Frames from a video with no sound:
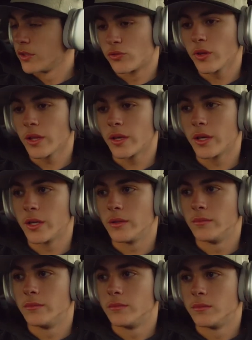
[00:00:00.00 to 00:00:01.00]
he's really
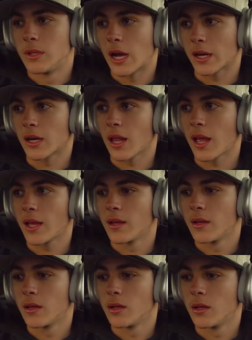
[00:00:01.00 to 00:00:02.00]
good, not gonna
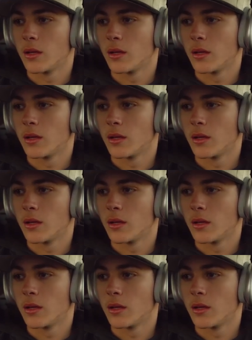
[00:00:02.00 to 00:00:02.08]
lie.